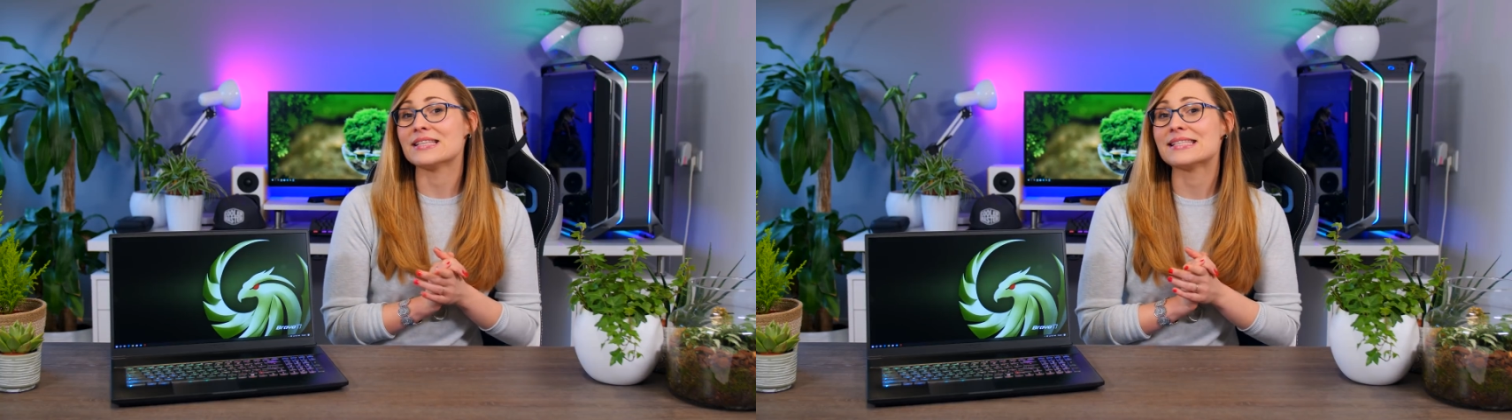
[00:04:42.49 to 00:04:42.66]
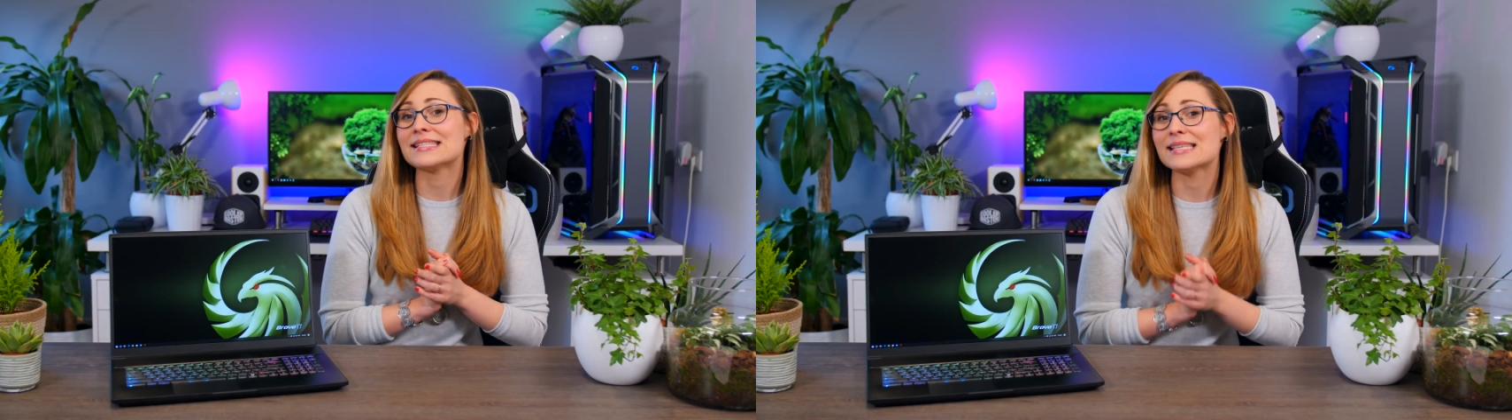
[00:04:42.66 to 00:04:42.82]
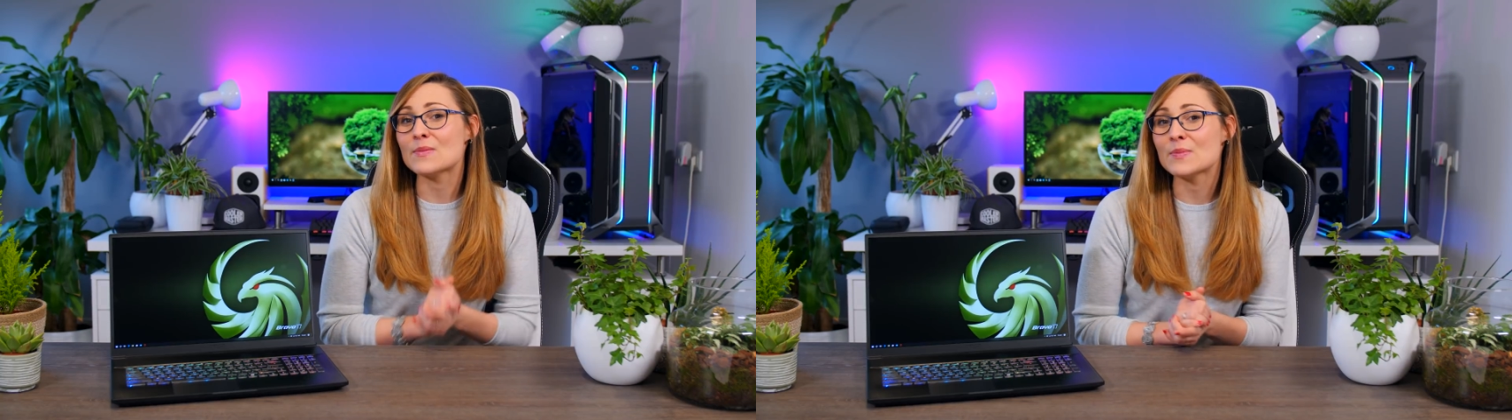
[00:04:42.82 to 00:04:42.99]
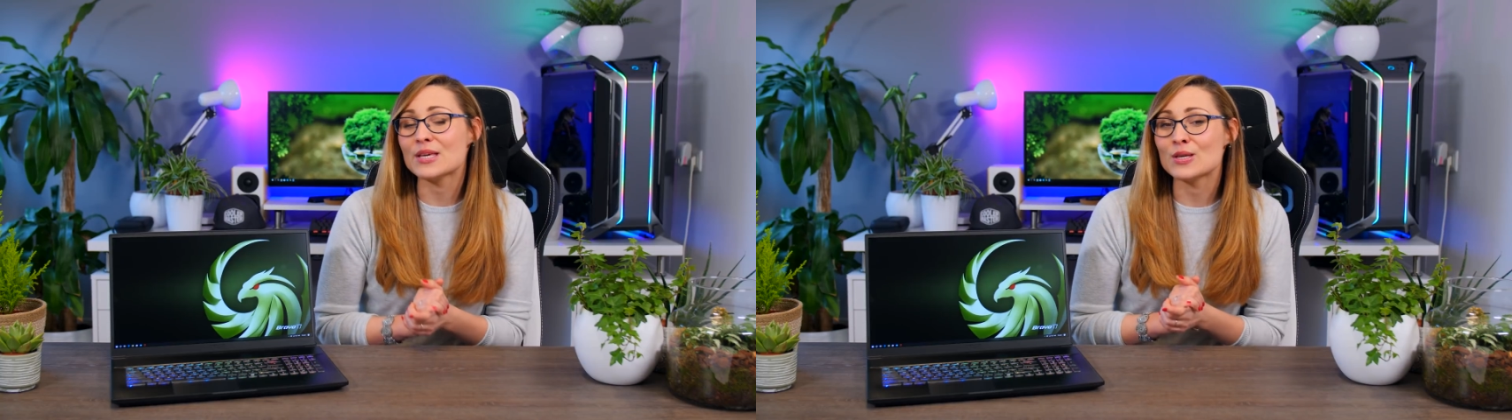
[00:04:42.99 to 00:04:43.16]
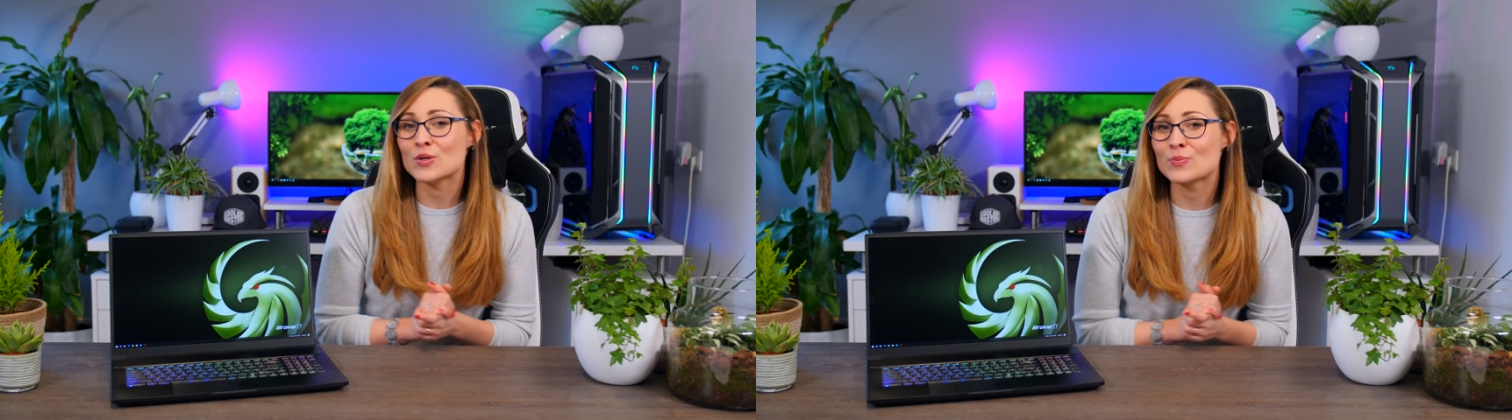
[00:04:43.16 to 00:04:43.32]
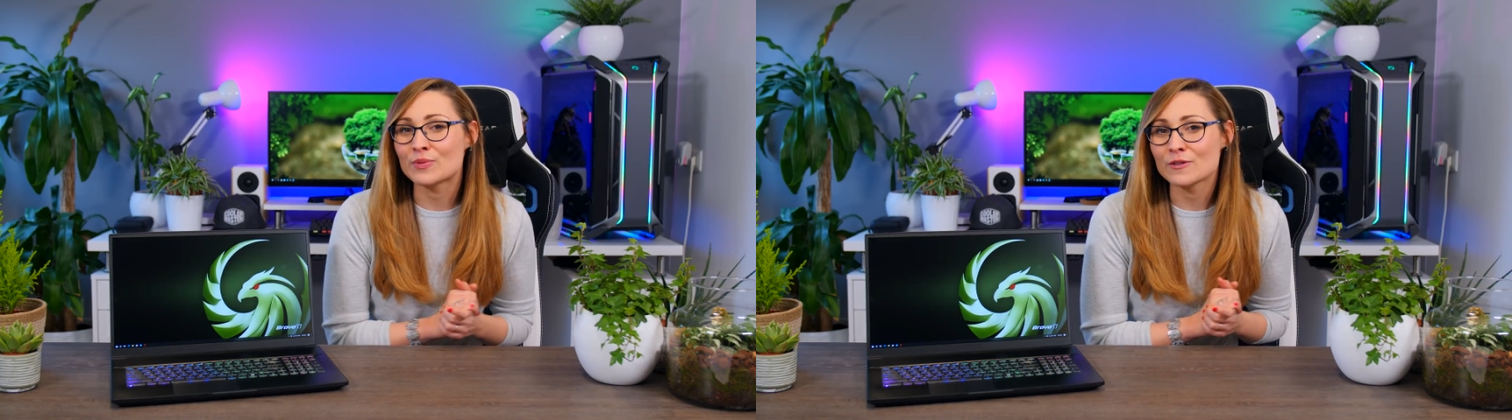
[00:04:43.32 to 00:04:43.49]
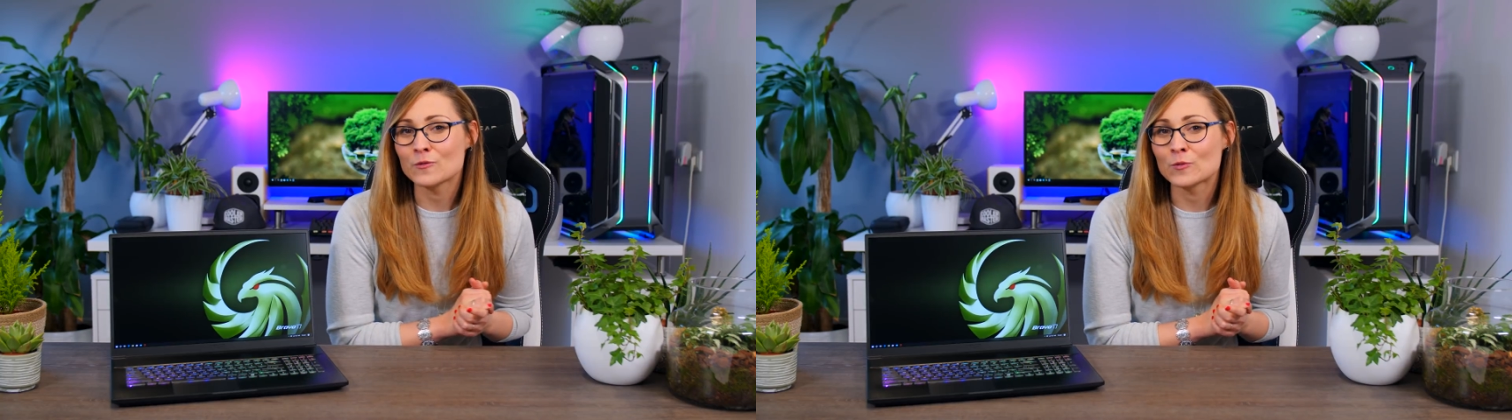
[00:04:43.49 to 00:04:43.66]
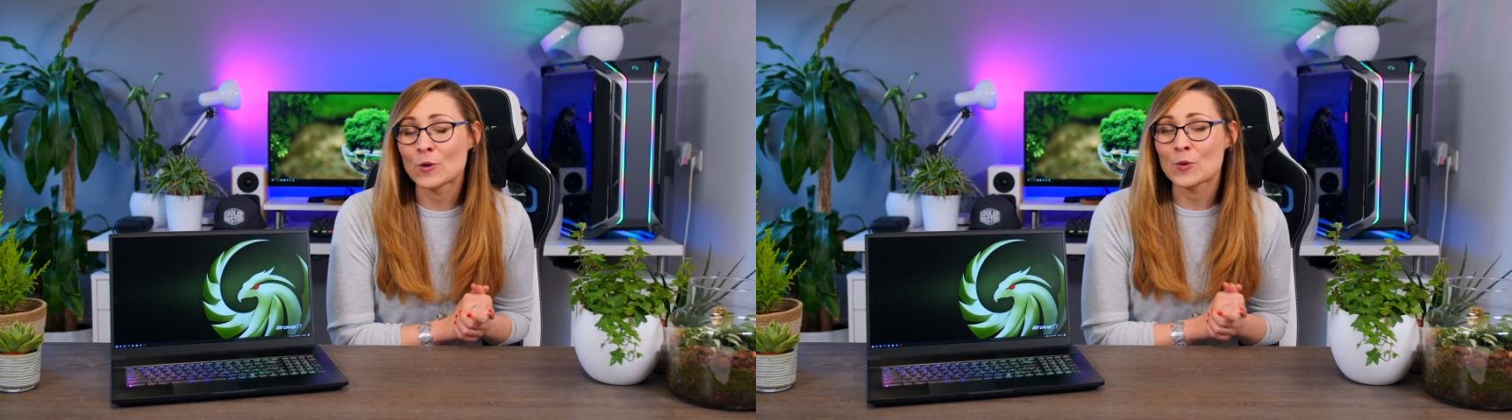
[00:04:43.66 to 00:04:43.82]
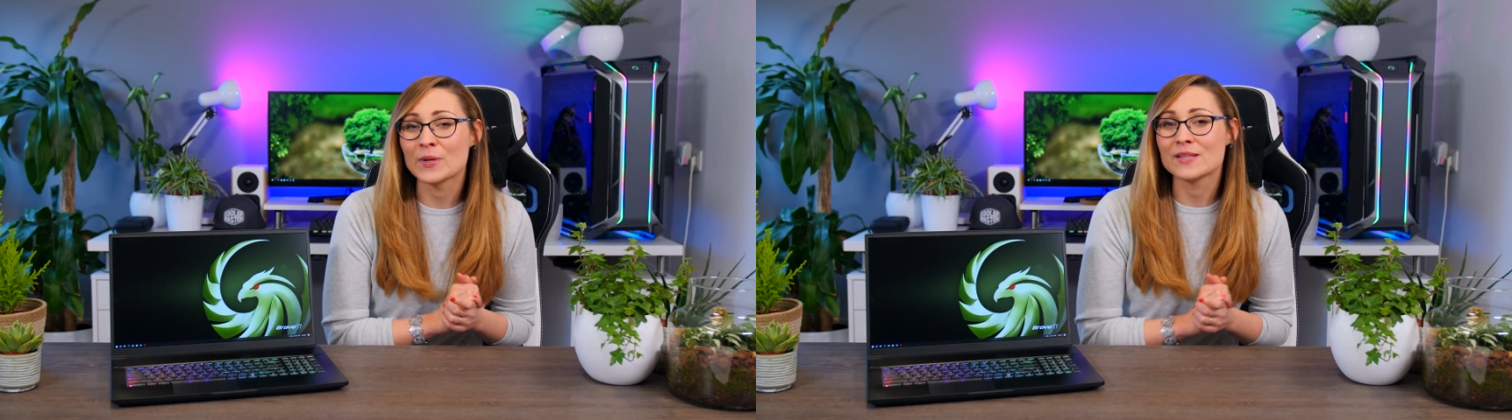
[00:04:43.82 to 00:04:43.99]
the CPU
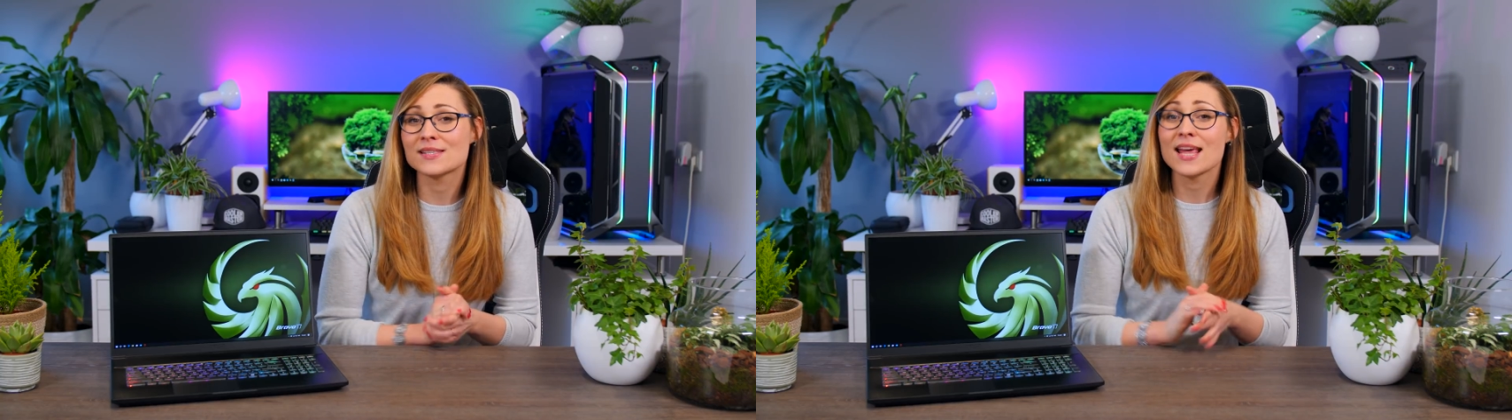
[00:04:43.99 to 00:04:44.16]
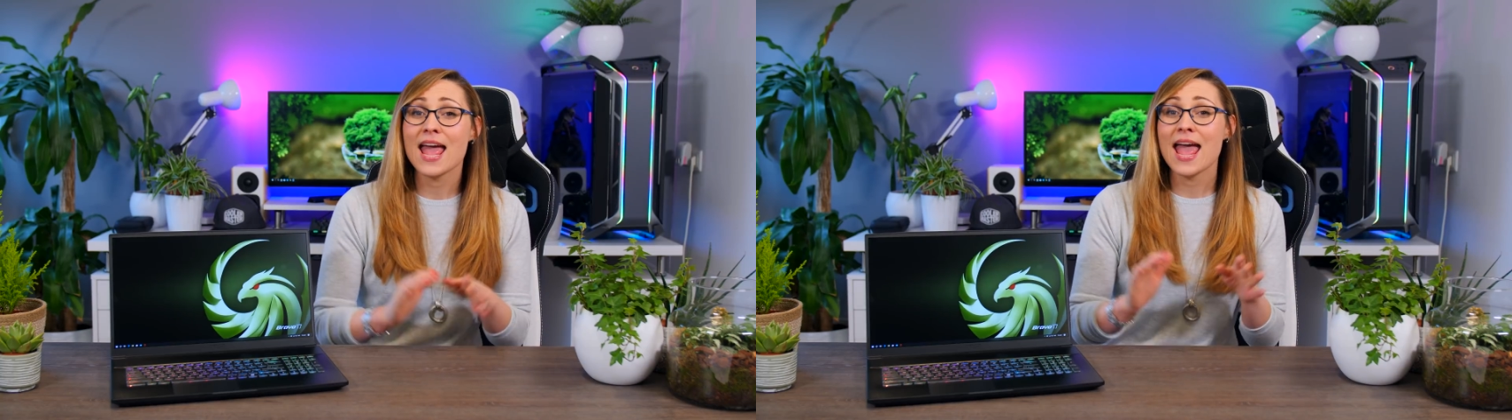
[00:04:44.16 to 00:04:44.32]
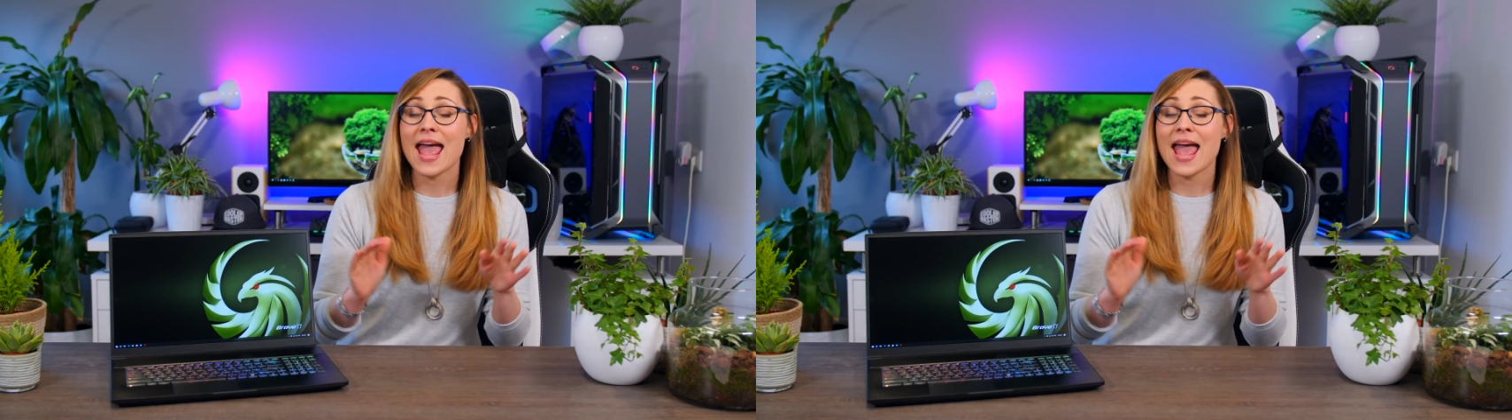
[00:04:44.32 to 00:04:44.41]
performance.